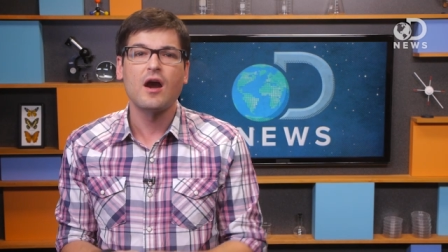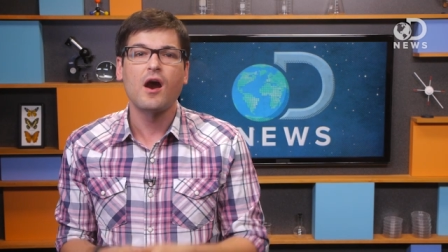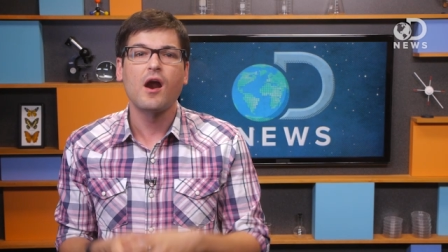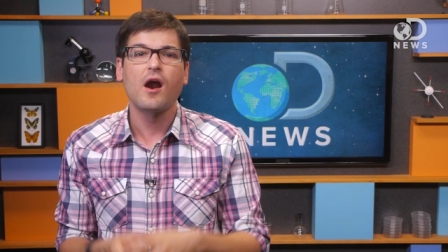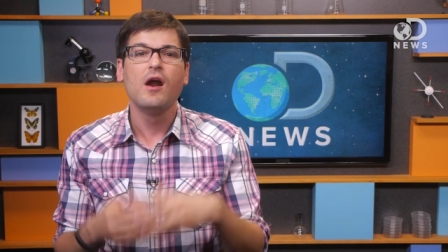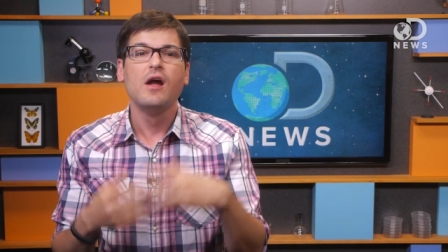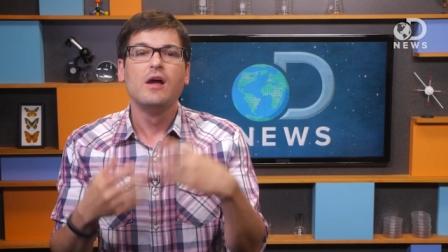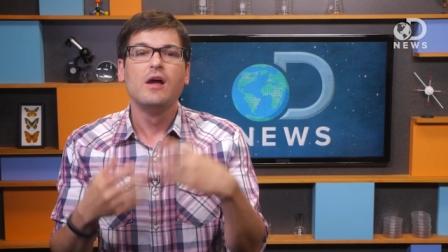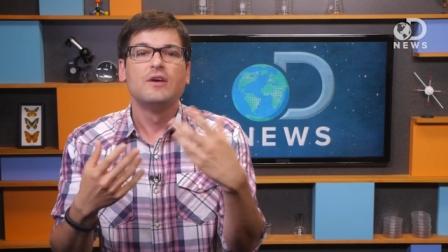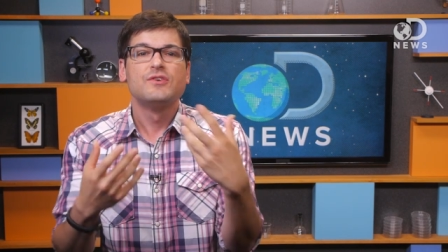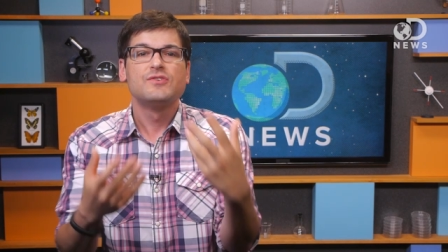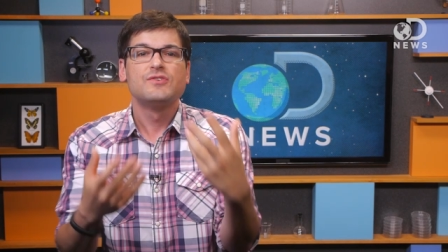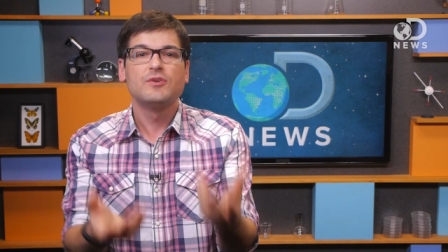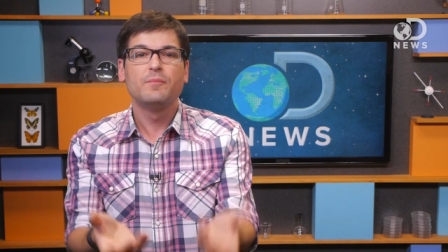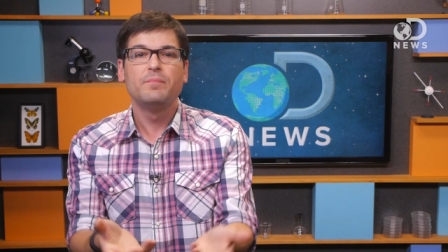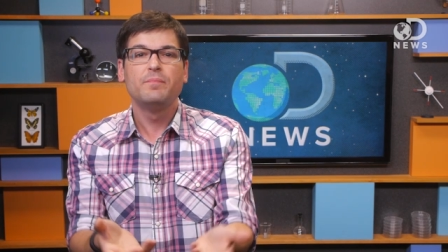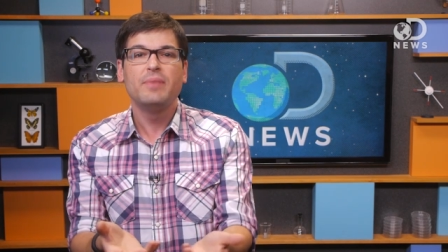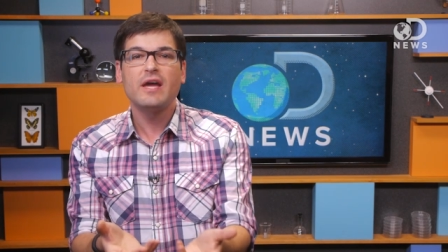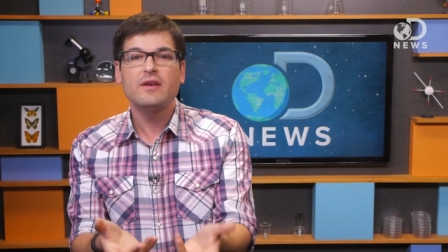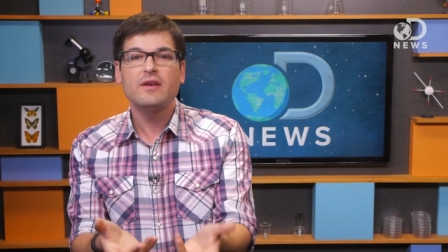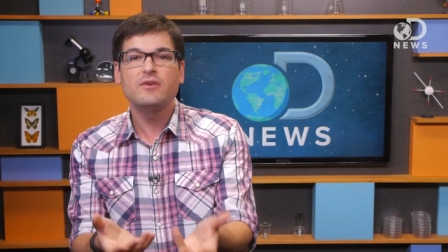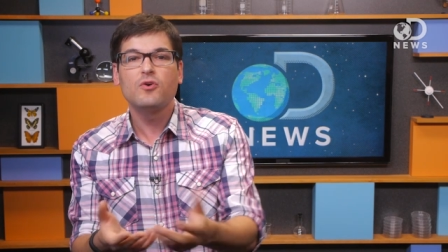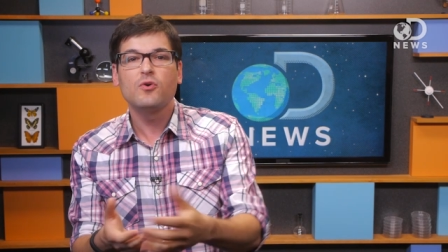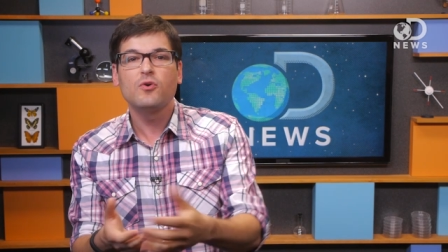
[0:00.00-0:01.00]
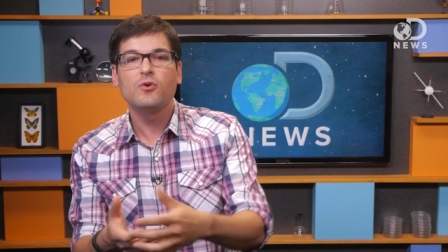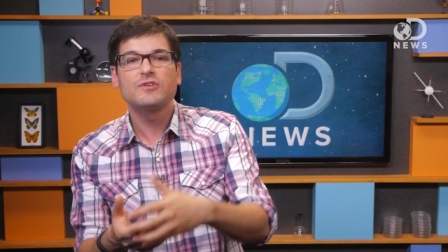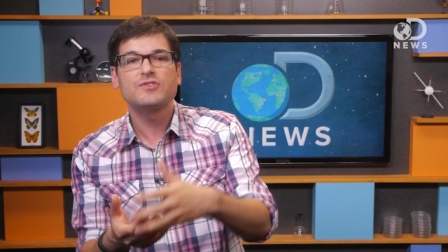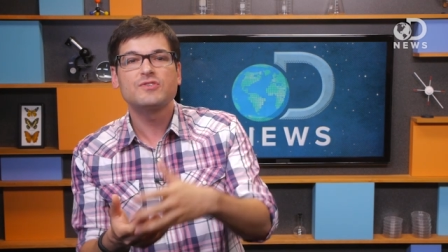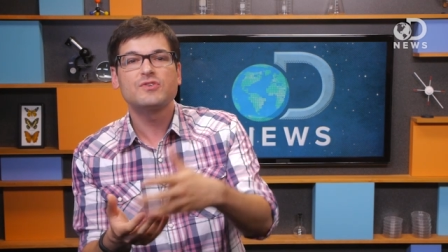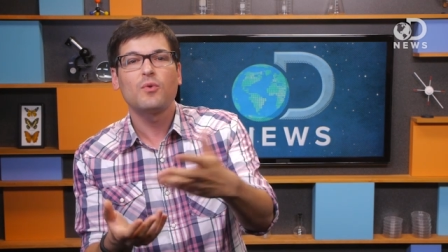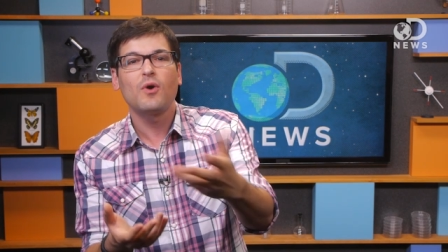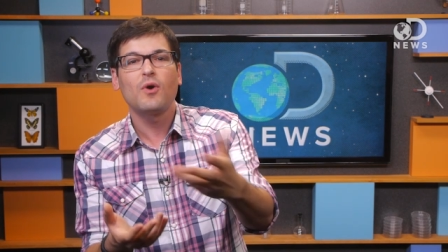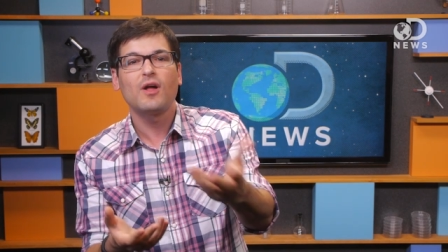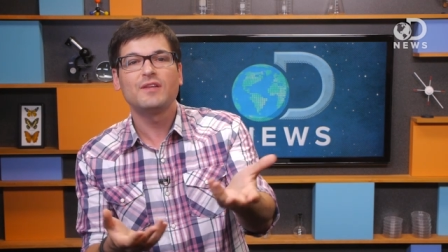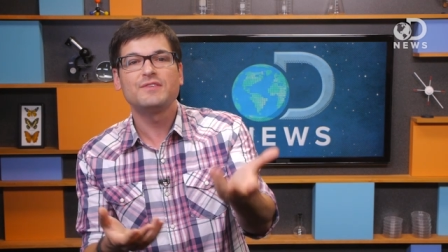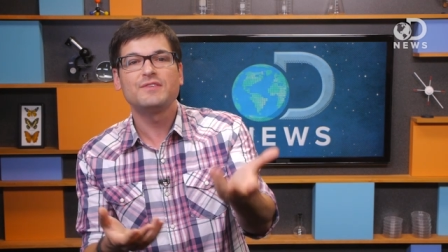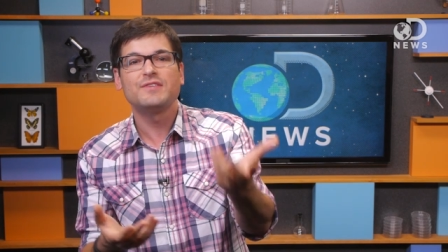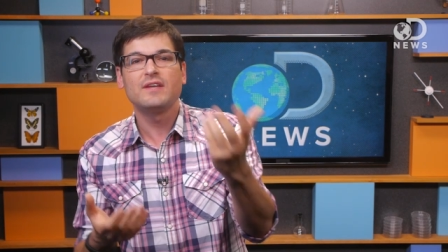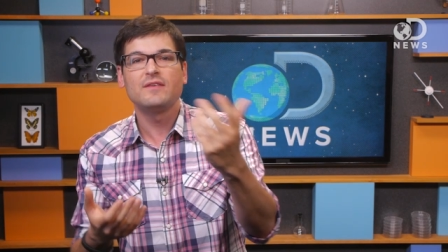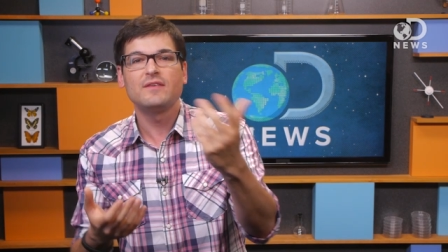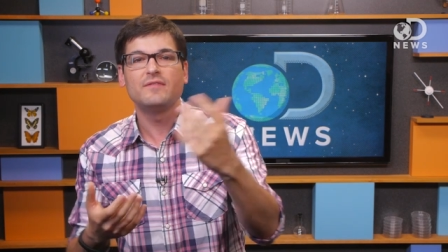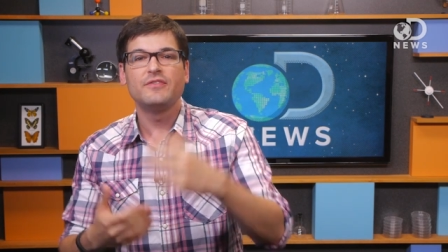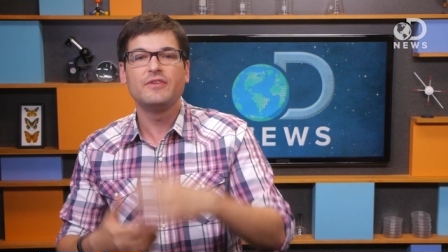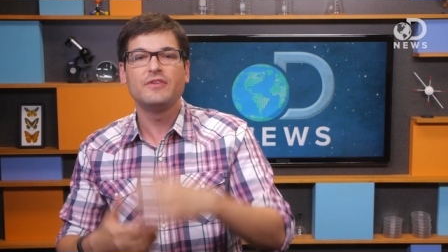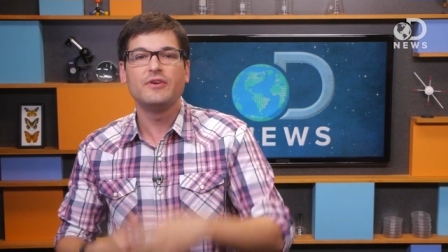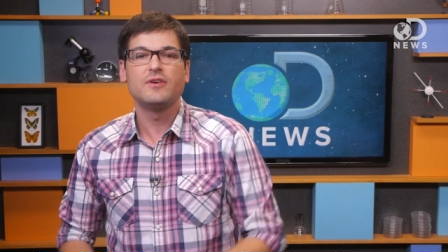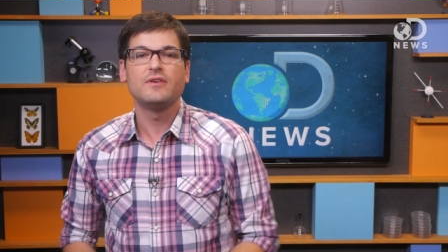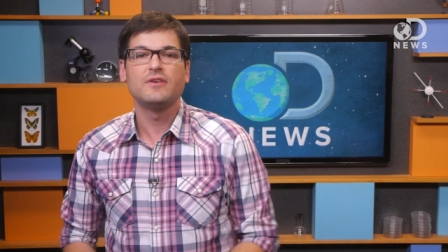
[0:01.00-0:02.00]
are. So Bettencourt's
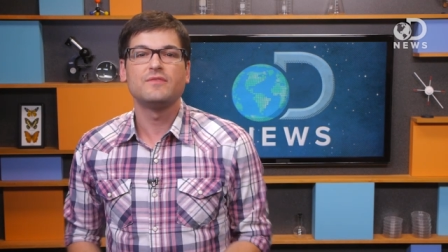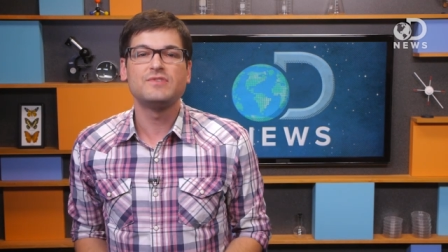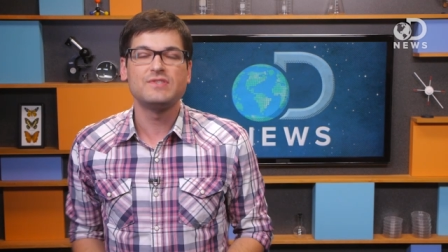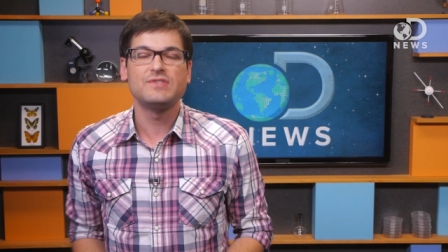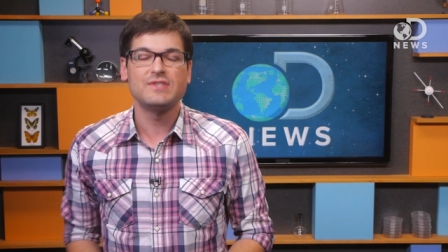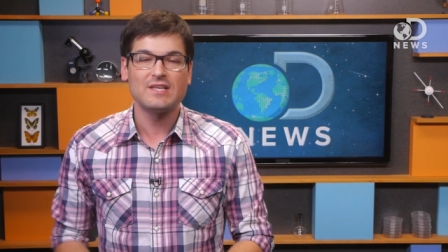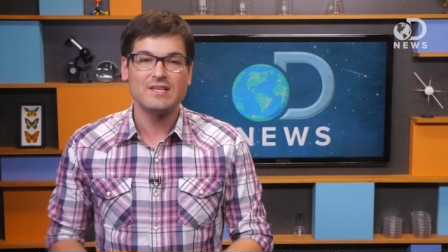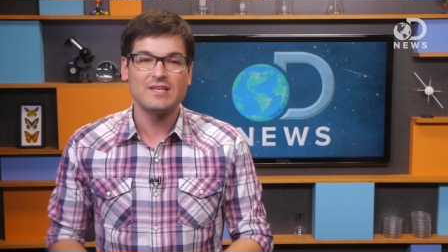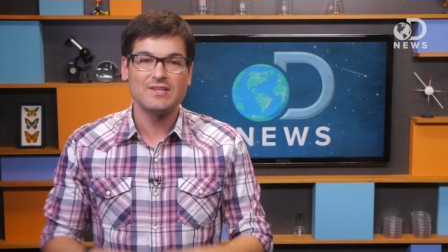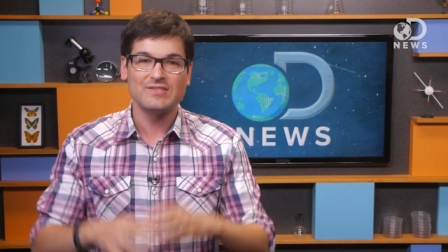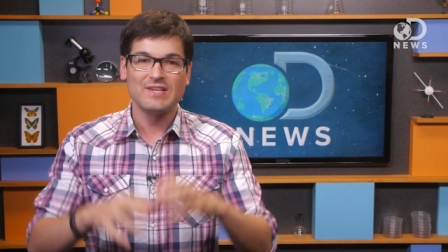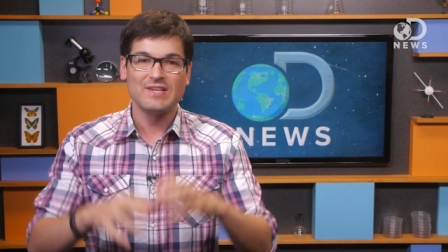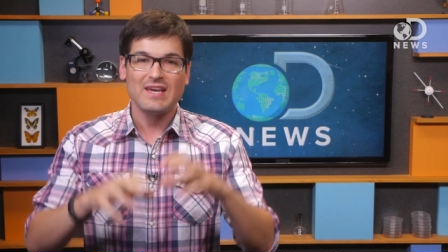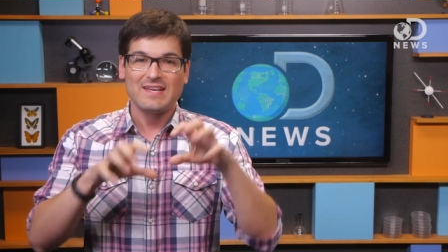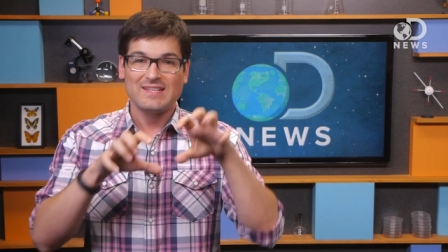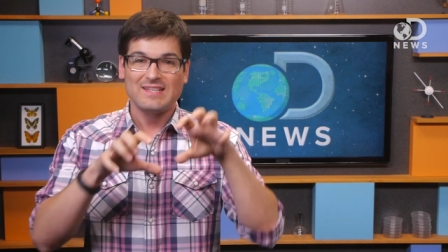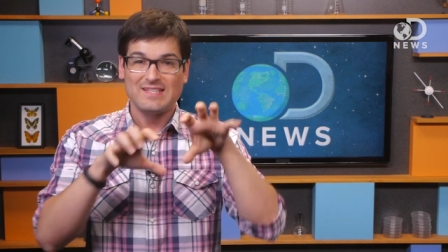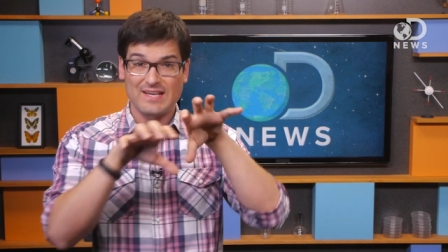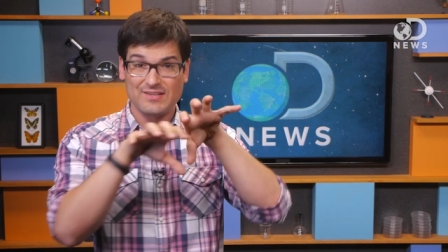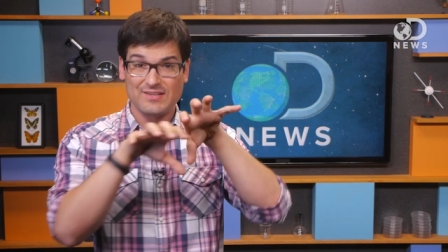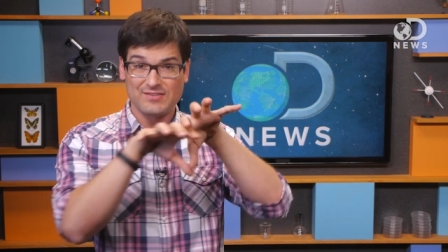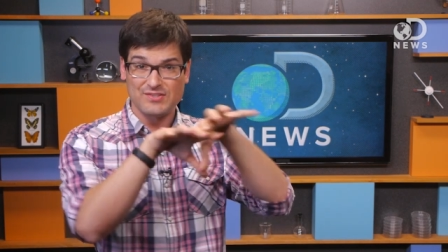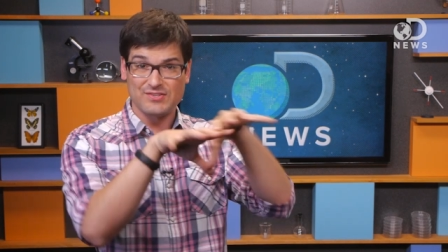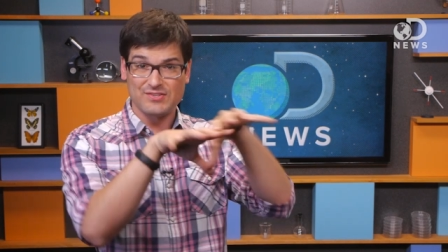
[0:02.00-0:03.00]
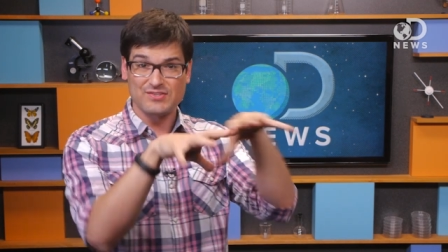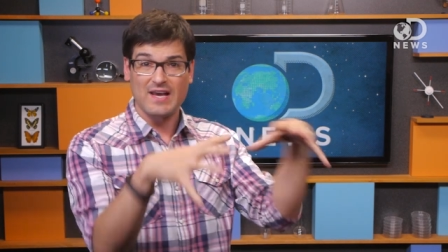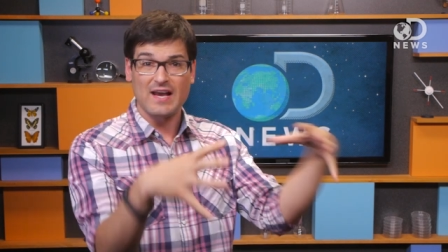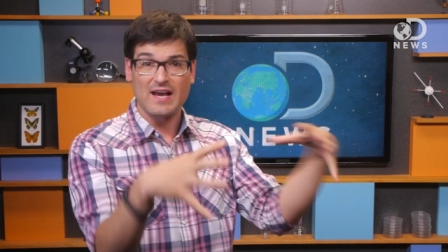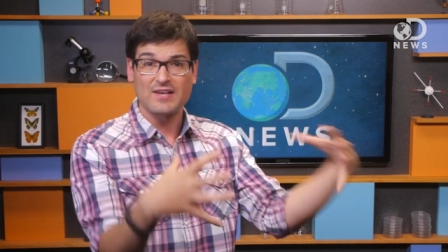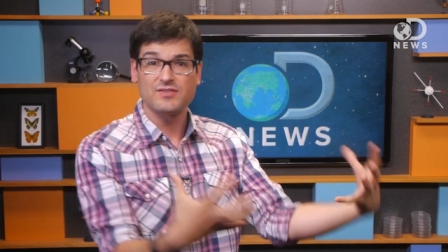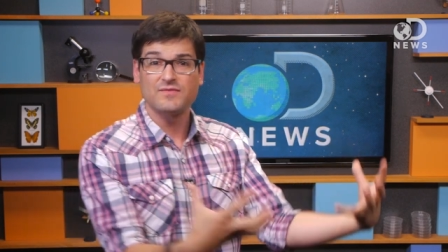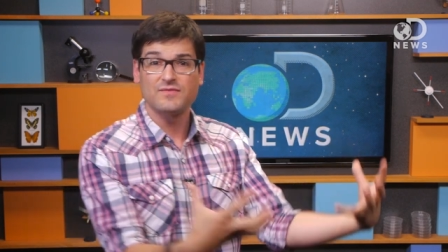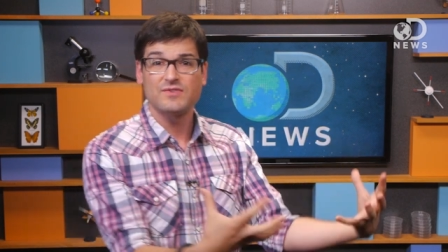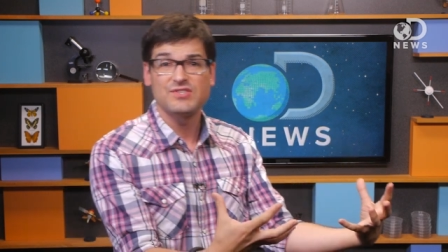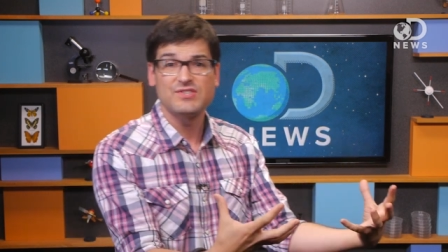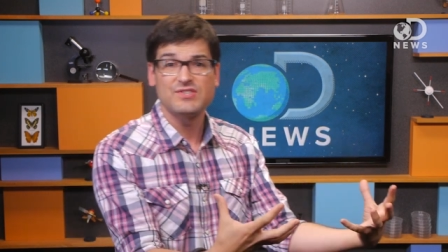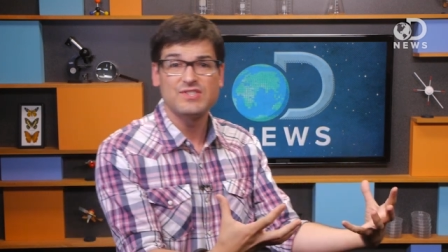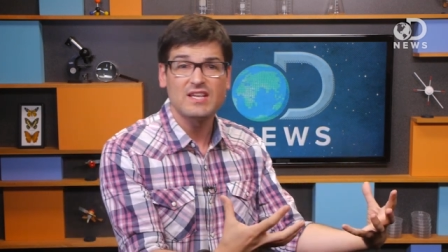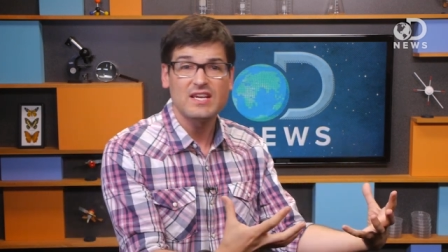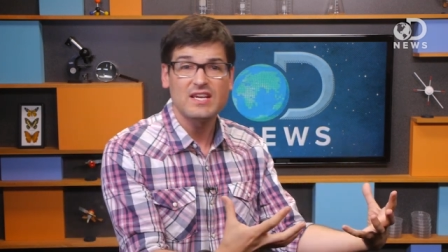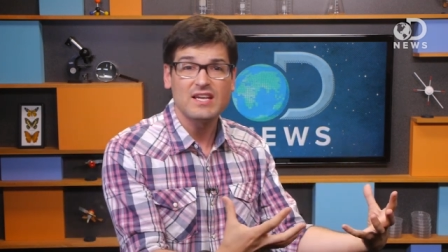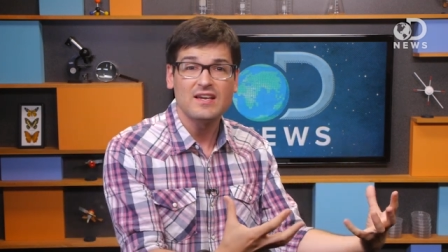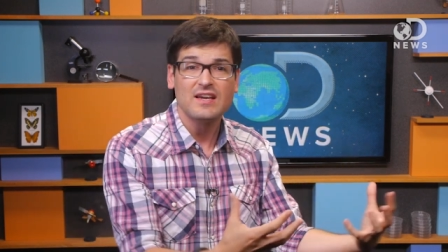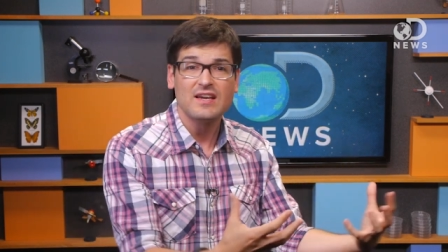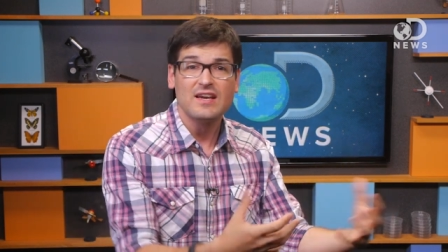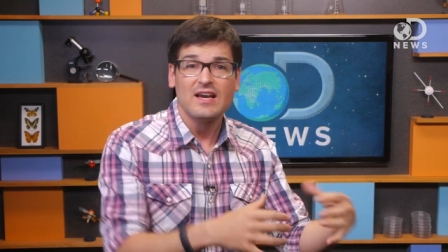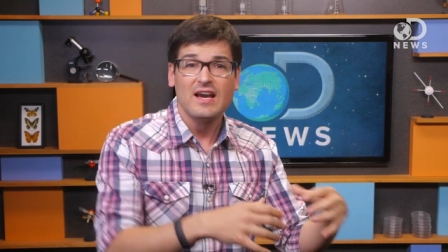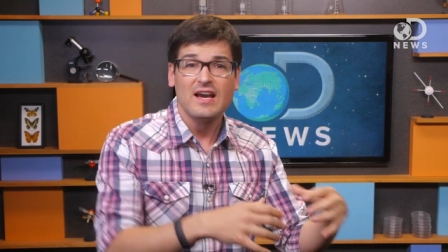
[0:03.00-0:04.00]
qualitative theory of cities takes the size of a city